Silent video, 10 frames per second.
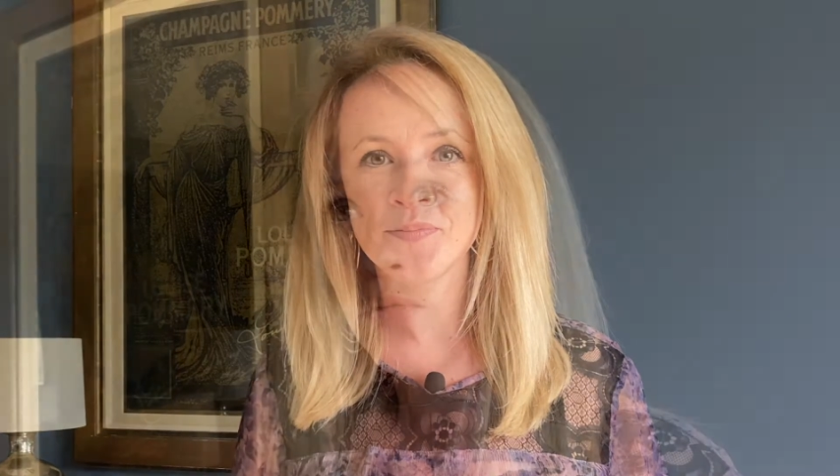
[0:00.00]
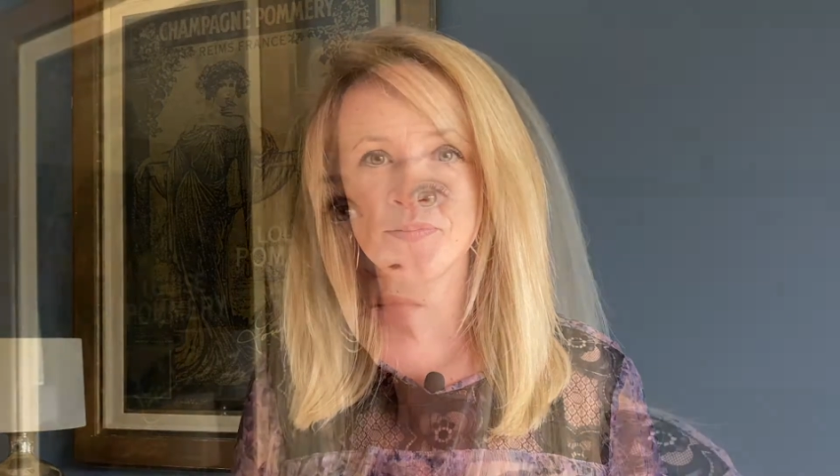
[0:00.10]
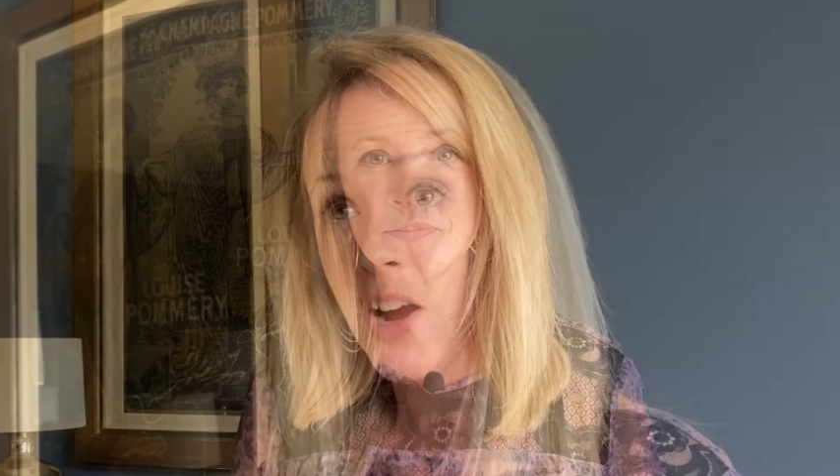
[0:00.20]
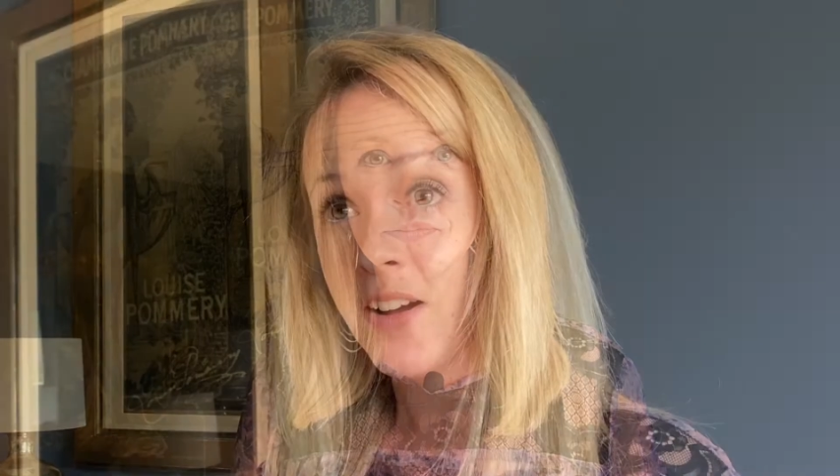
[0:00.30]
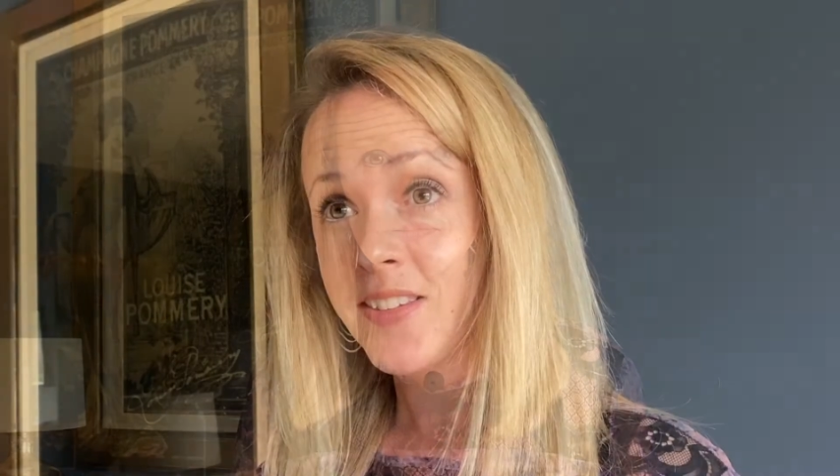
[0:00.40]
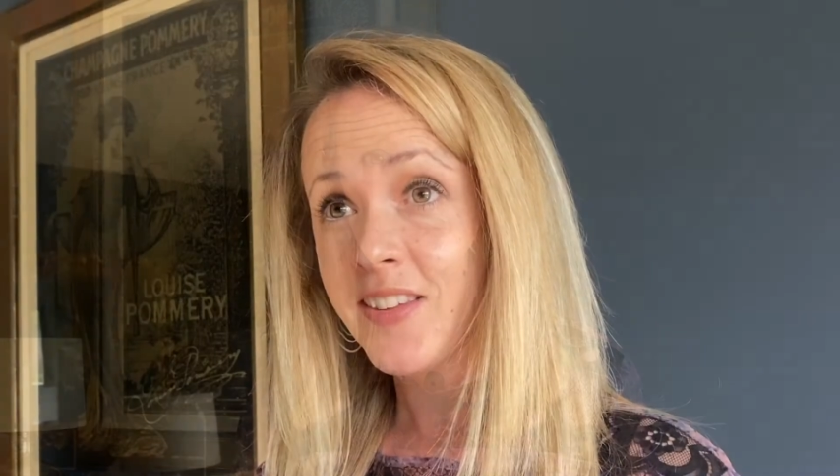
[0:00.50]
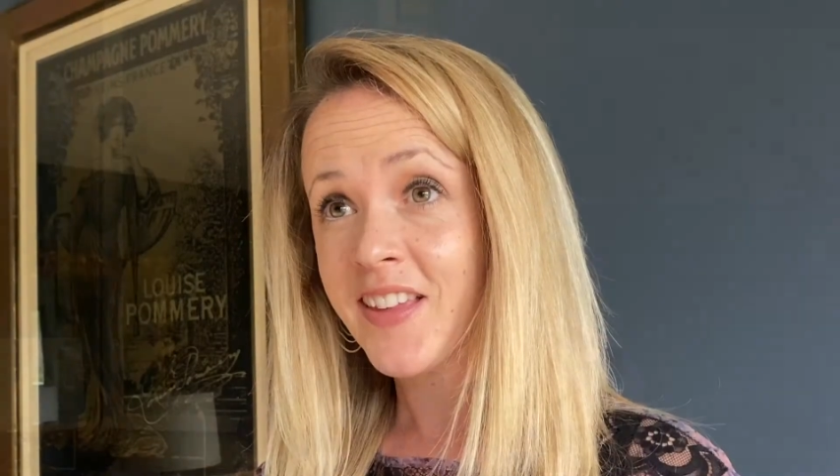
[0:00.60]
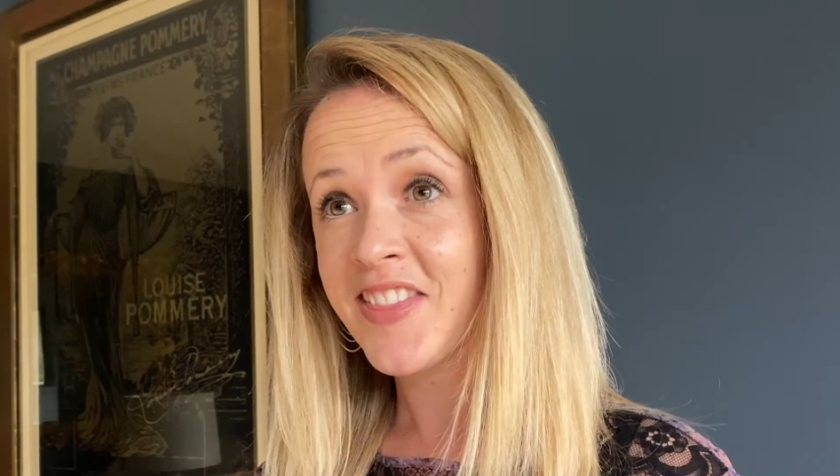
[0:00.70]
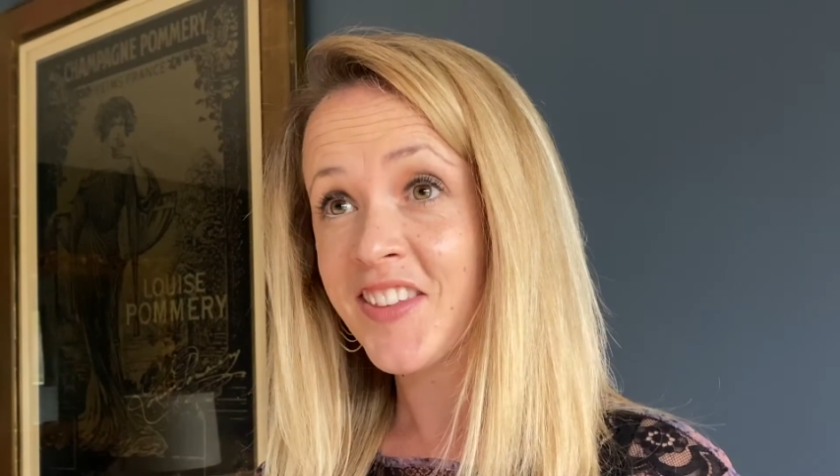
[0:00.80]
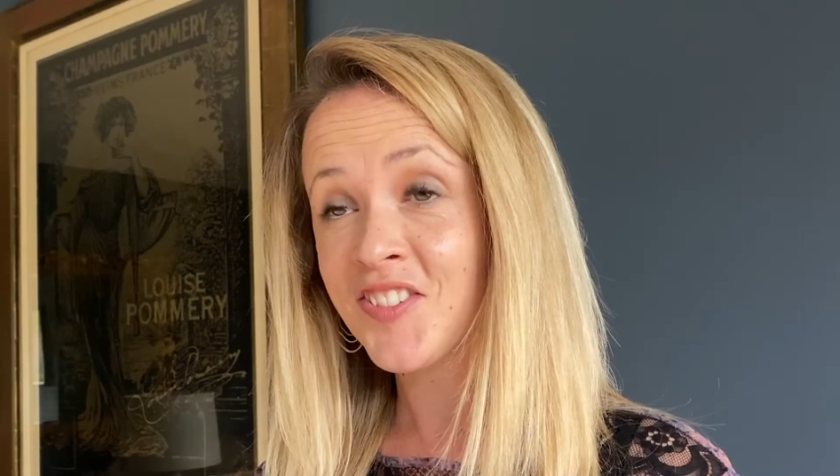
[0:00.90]
Rugs.
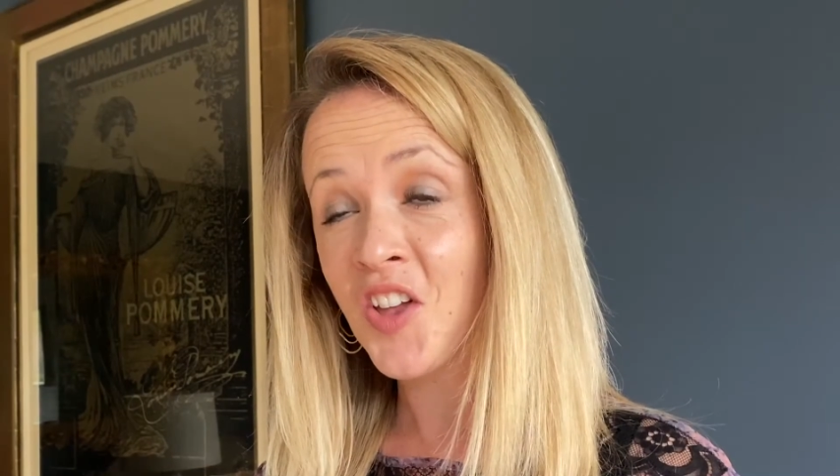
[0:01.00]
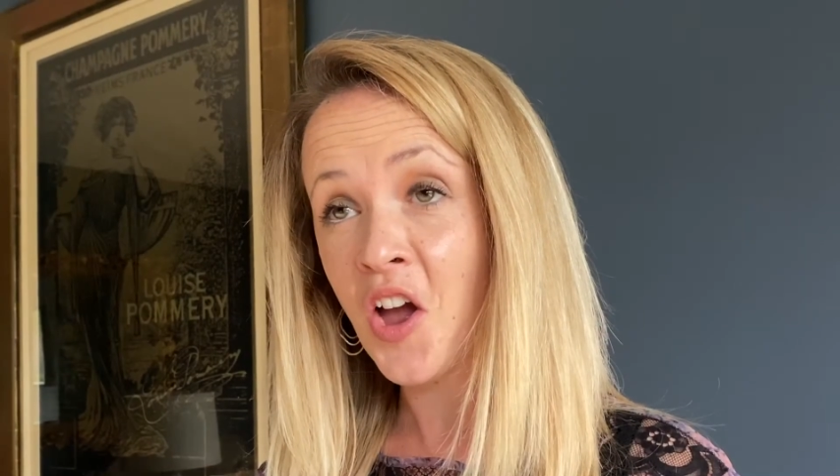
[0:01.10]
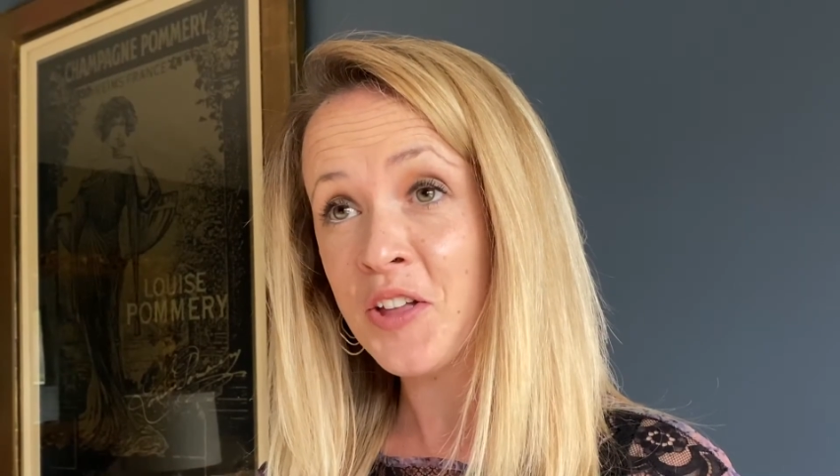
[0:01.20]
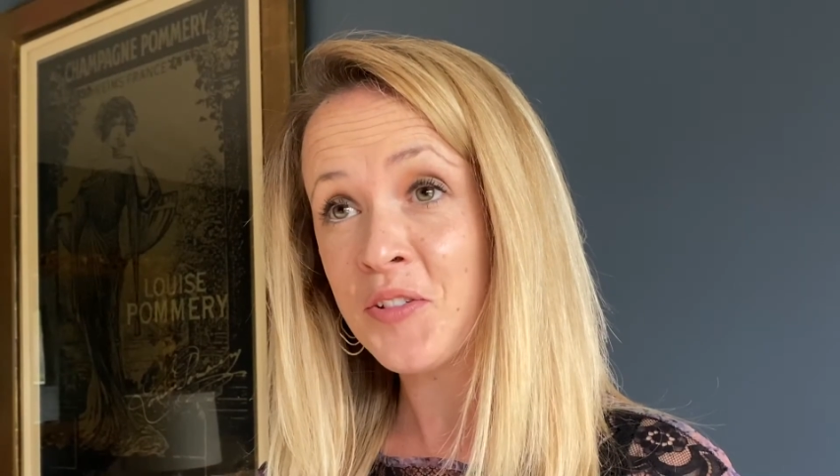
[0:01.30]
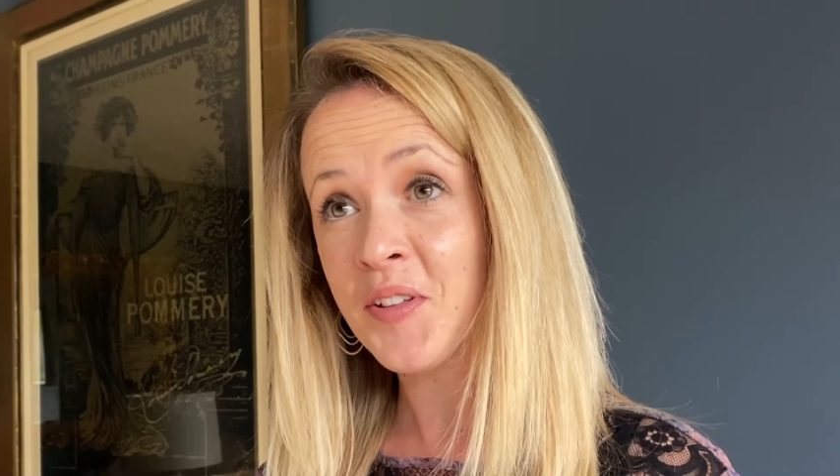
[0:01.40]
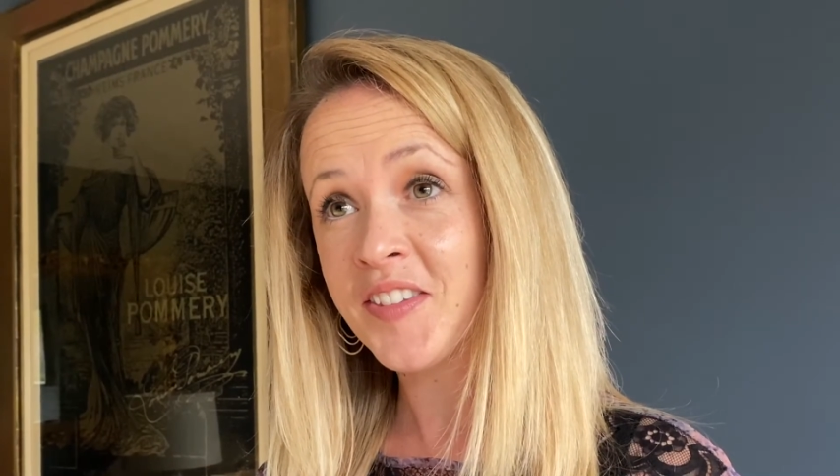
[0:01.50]
The style,